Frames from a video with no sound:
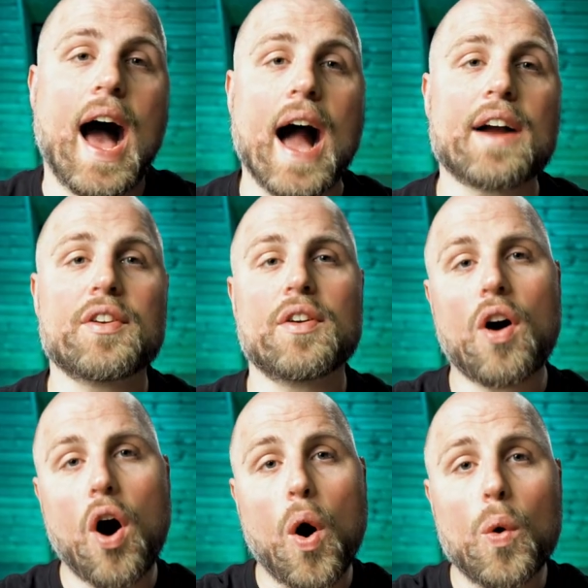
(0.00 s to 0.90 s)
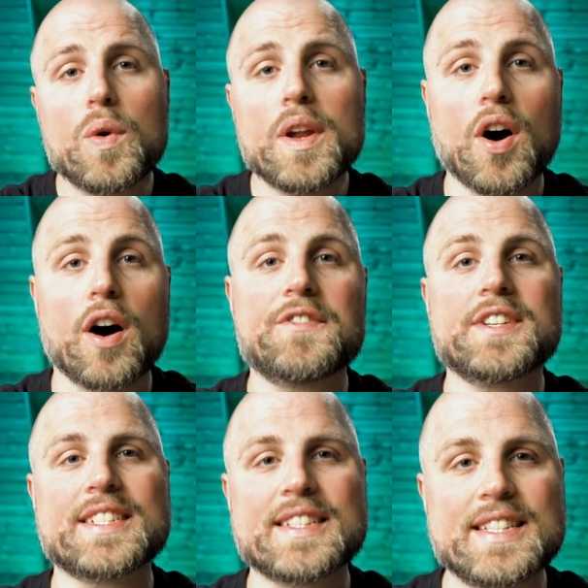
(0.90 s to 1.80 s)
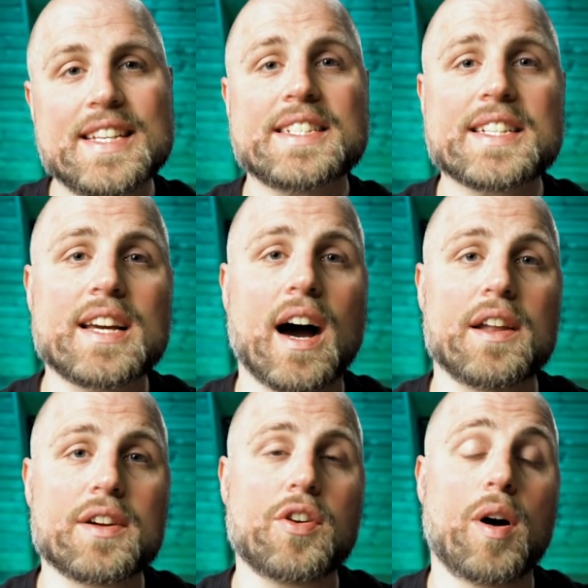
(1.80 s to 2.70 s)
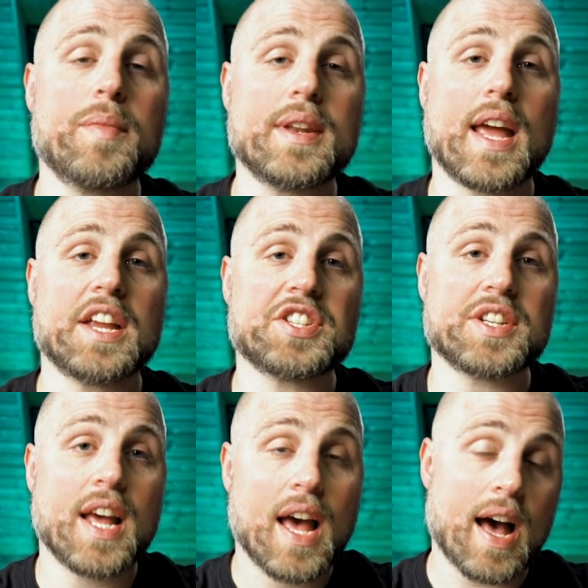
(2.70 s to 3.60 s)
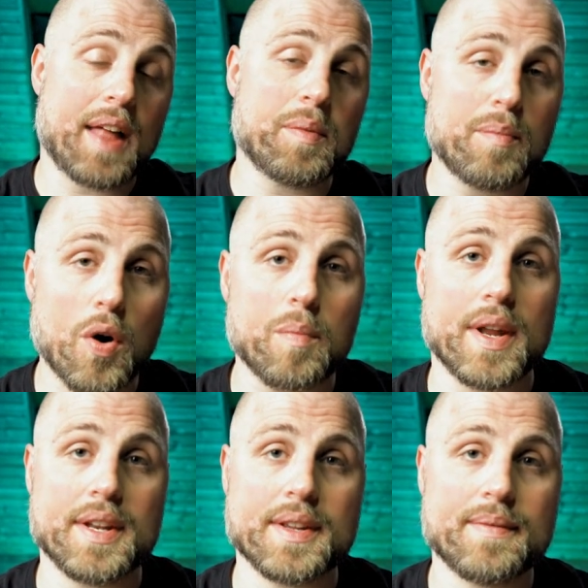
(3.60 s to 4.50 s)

AQOR only offers this color combination at the moment.